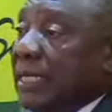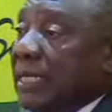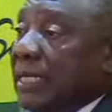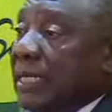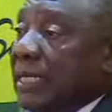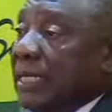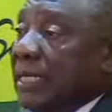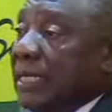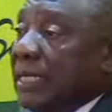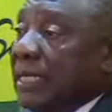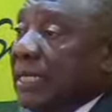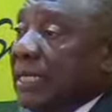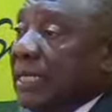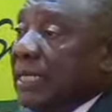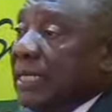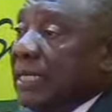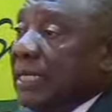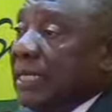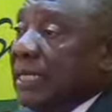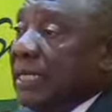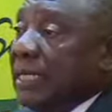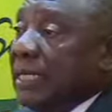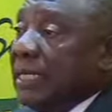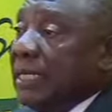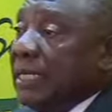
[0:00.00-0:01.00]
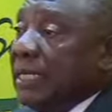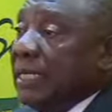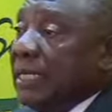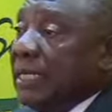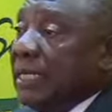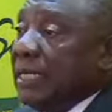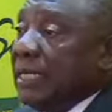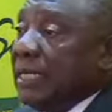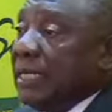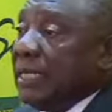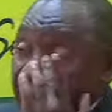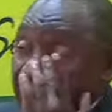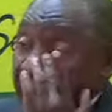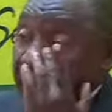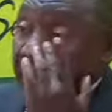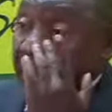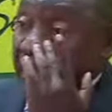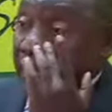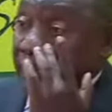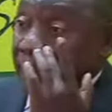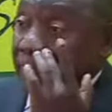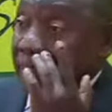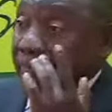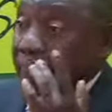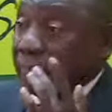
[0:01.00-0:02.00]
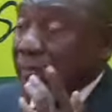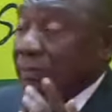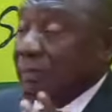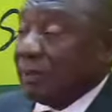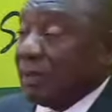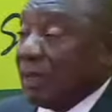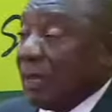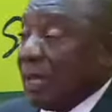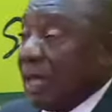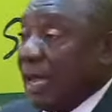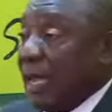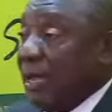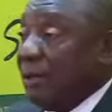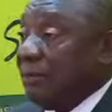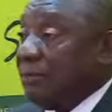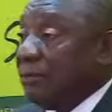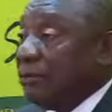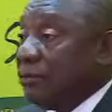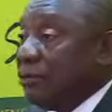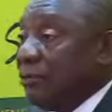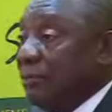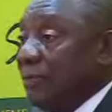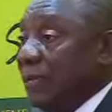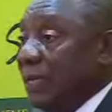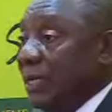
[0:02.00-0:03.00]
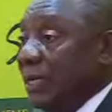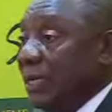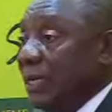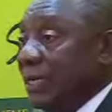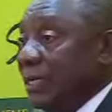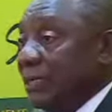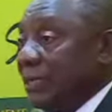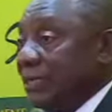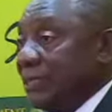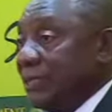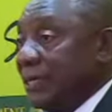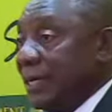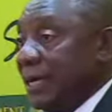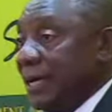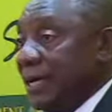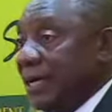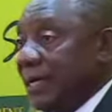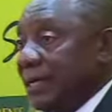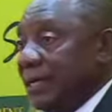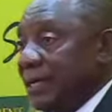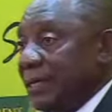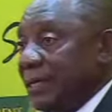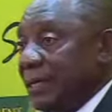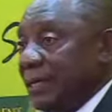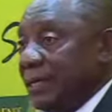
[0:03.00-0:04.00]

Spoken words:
wonderful dinner tonight came to me and said,